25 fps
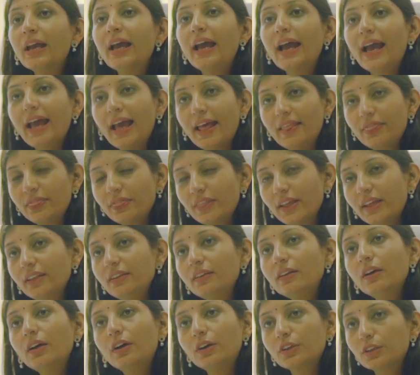and then
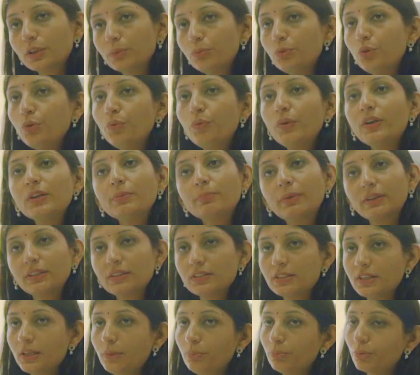remove it by the
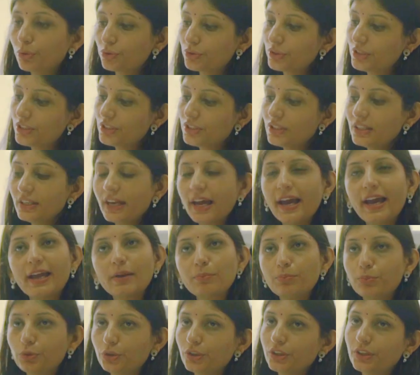same procedure and
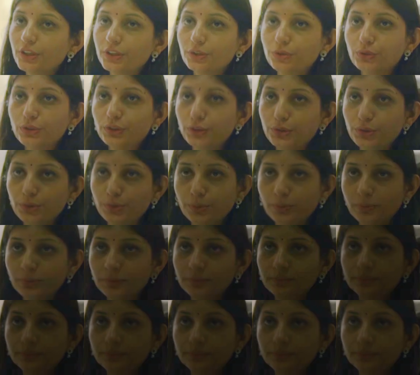put it into the tube.